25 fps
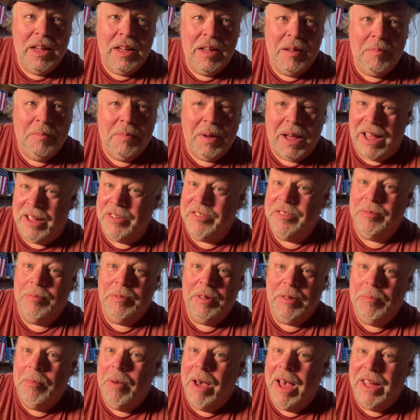
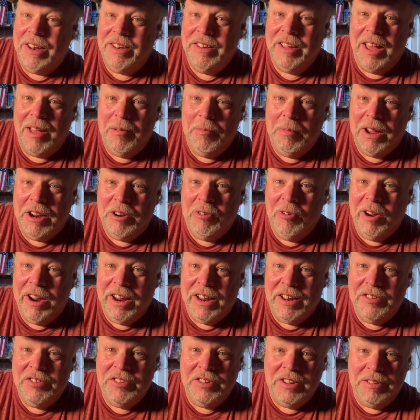Possibly by the time
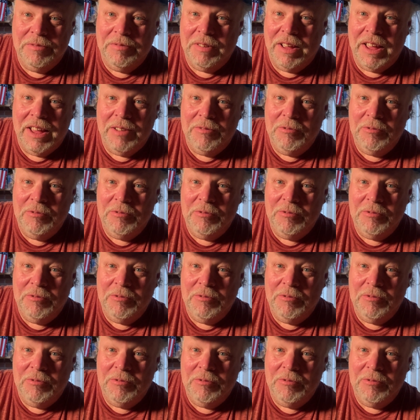if I have